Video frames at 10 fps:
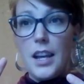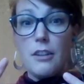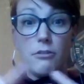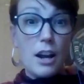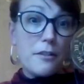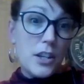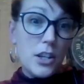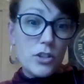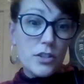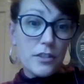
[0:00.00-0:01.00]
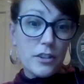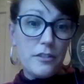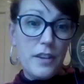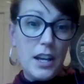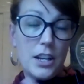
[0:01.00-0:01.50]
a refuge for
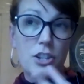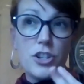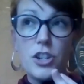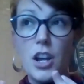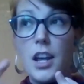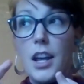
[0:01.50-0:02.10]
fish.